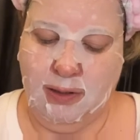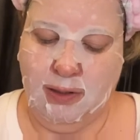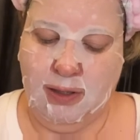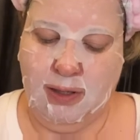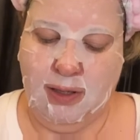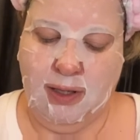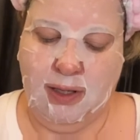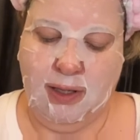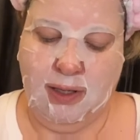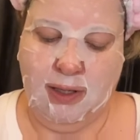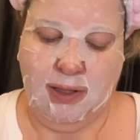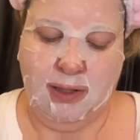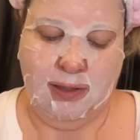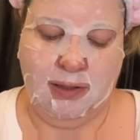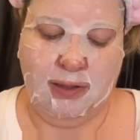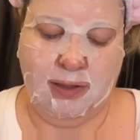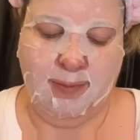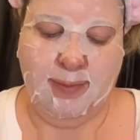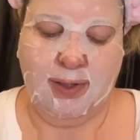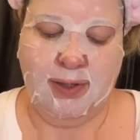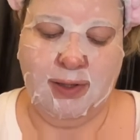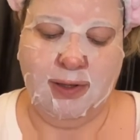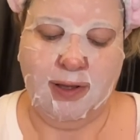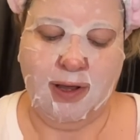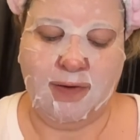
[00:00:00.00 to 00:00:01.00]
And a
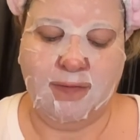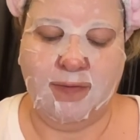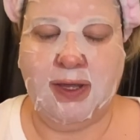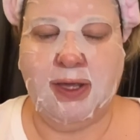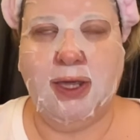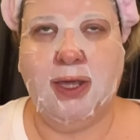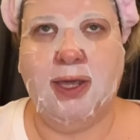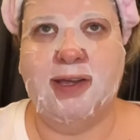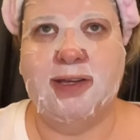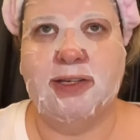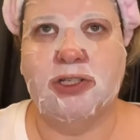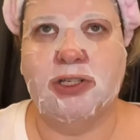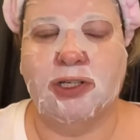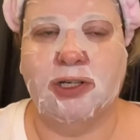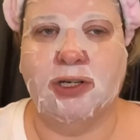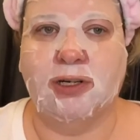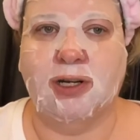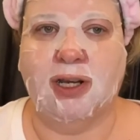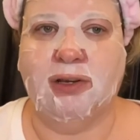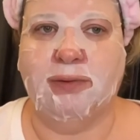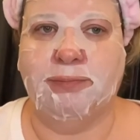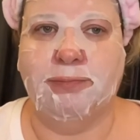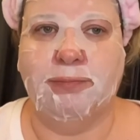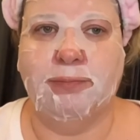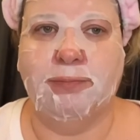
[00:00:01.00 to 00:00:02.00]
month long
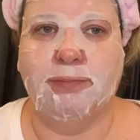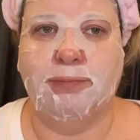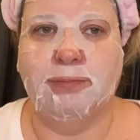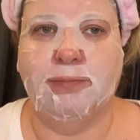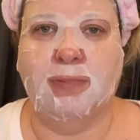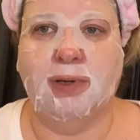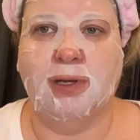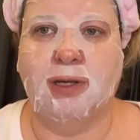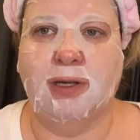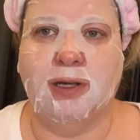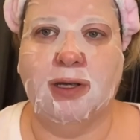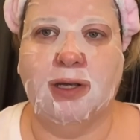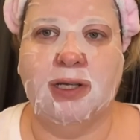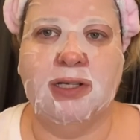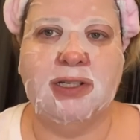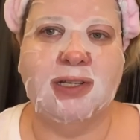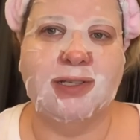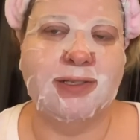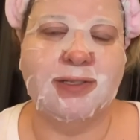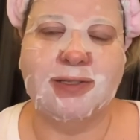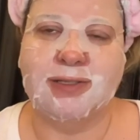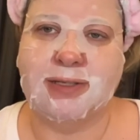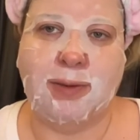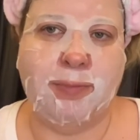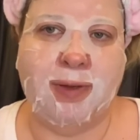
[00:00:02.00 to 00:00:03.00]
vacation, it
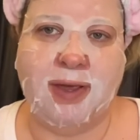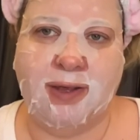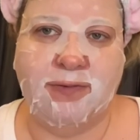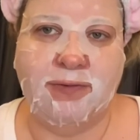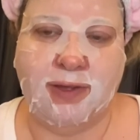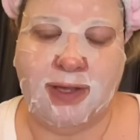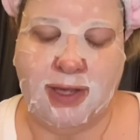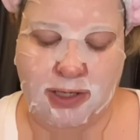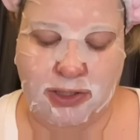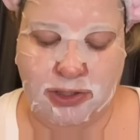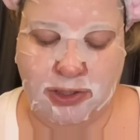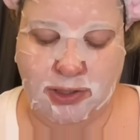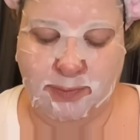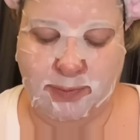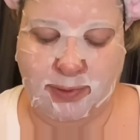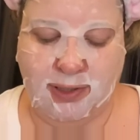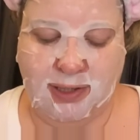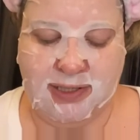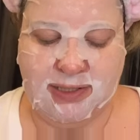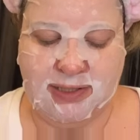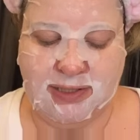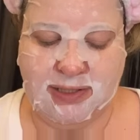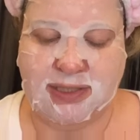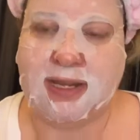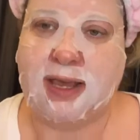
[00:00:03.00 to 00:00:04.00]
doesn't say paid vacation, but
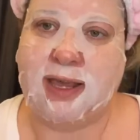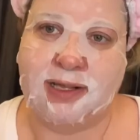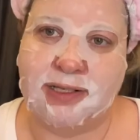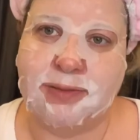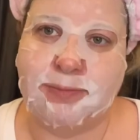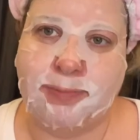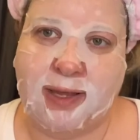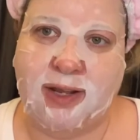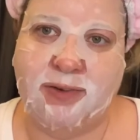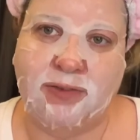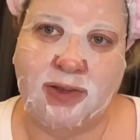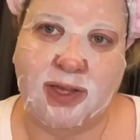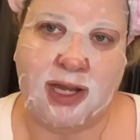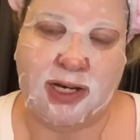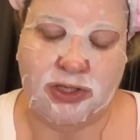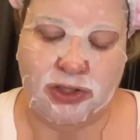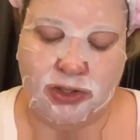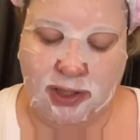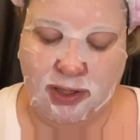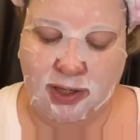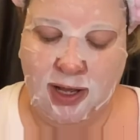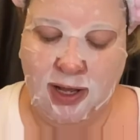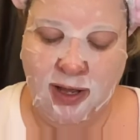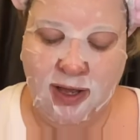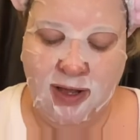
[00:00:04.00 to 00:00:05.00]
let's say it's paid
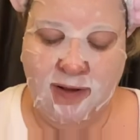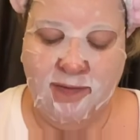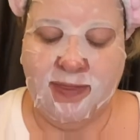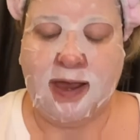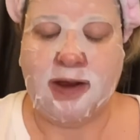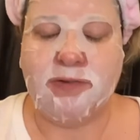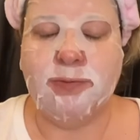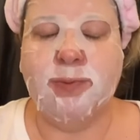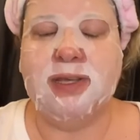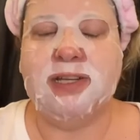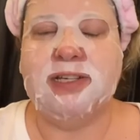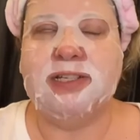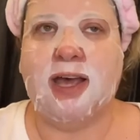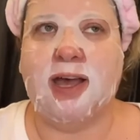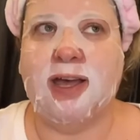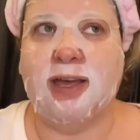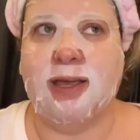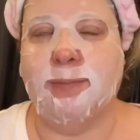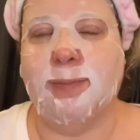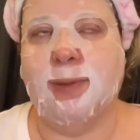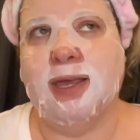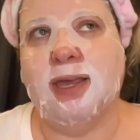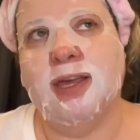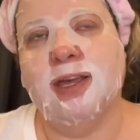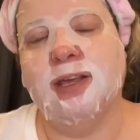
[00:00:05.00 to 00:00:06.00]
vacation. That would be
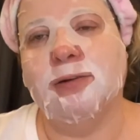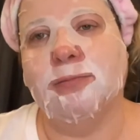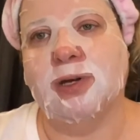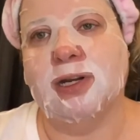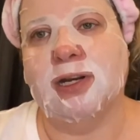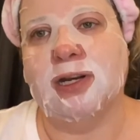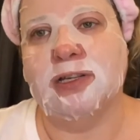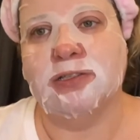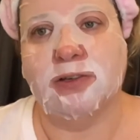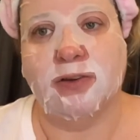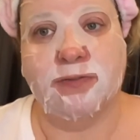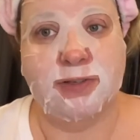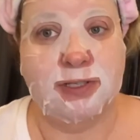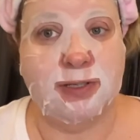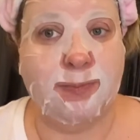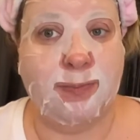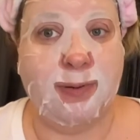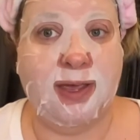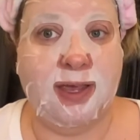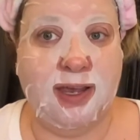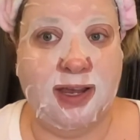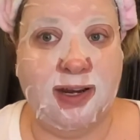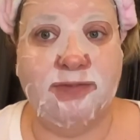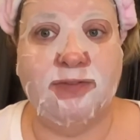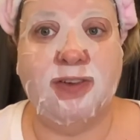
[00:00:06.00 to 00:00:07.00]
time and money. So if it's a
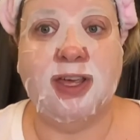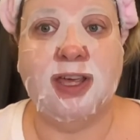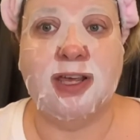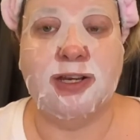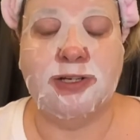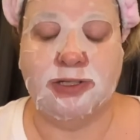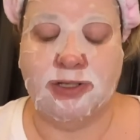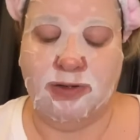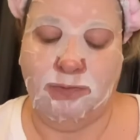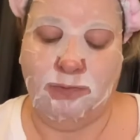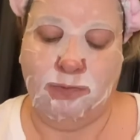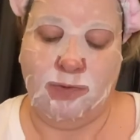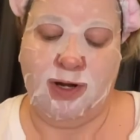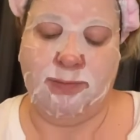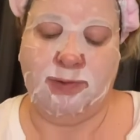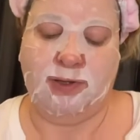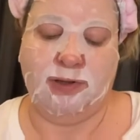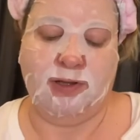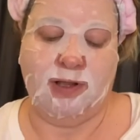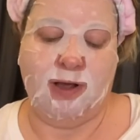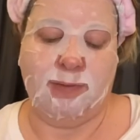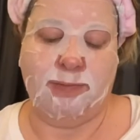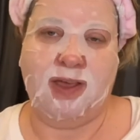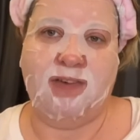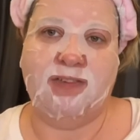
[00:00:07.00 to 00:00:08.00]
paid vacation, 1 month
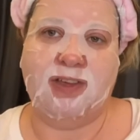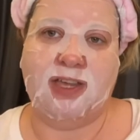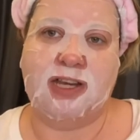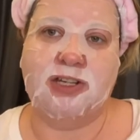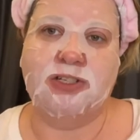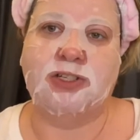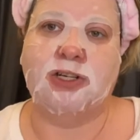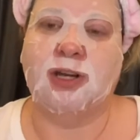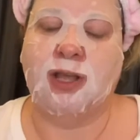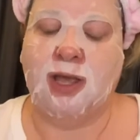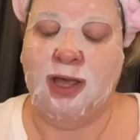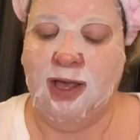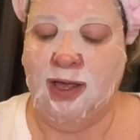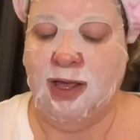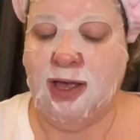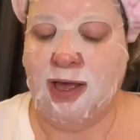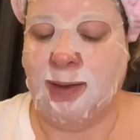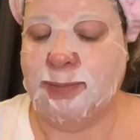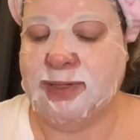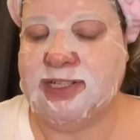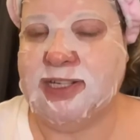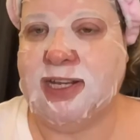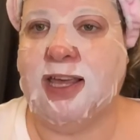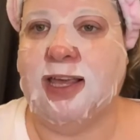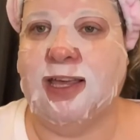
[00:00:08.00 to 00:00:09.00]
long paid vacation, I'm
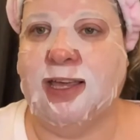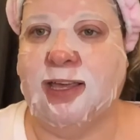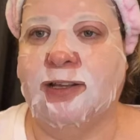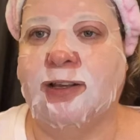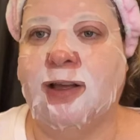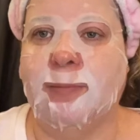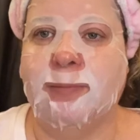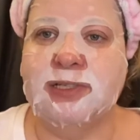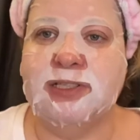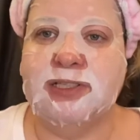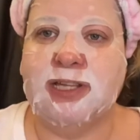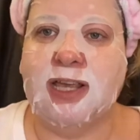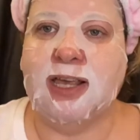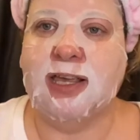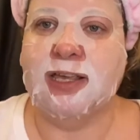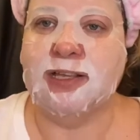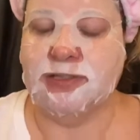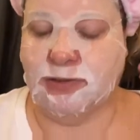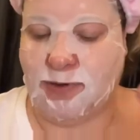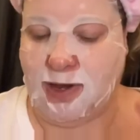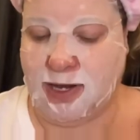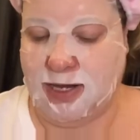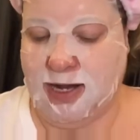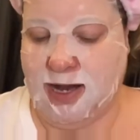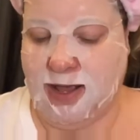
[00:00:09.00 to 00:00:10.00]
going to take it. I'm going to take it
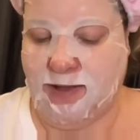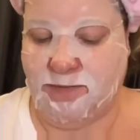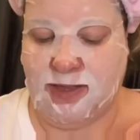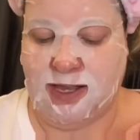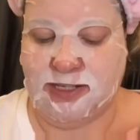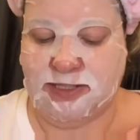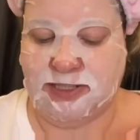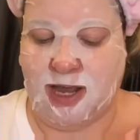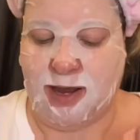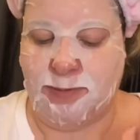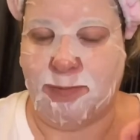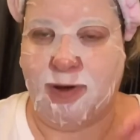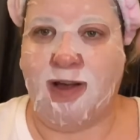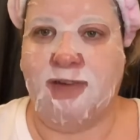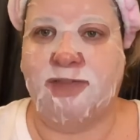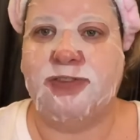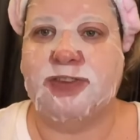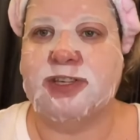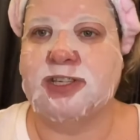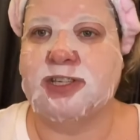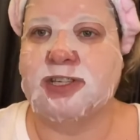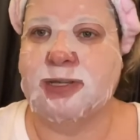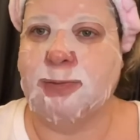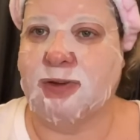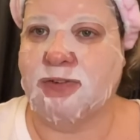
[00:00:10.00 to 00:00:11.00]
so I can have that time off
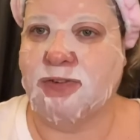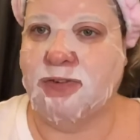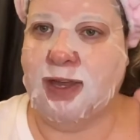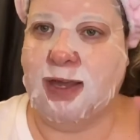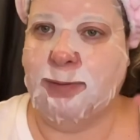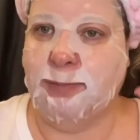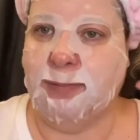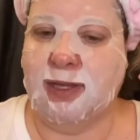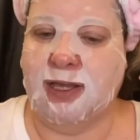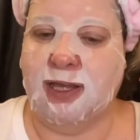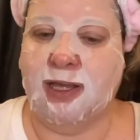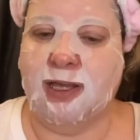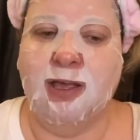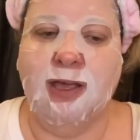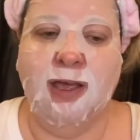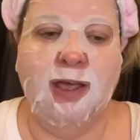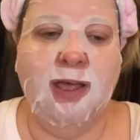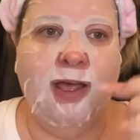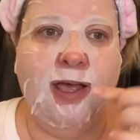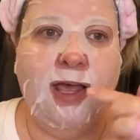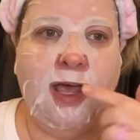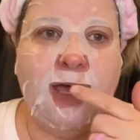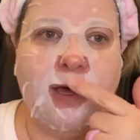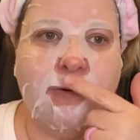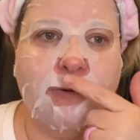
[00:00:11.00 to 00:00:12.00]
to see my family,
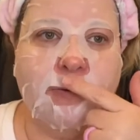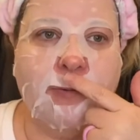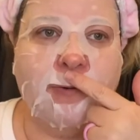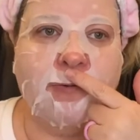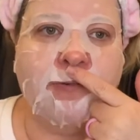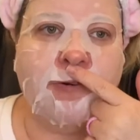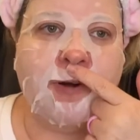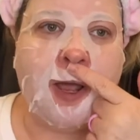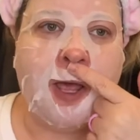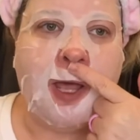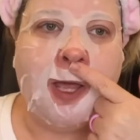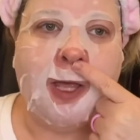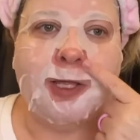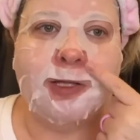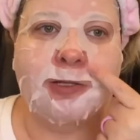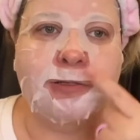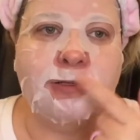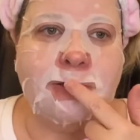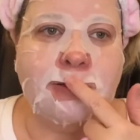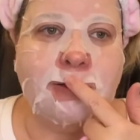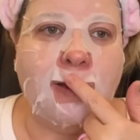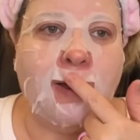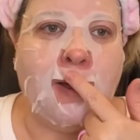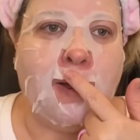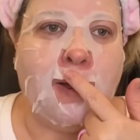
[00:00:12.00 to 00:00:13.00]
hang out with my friends,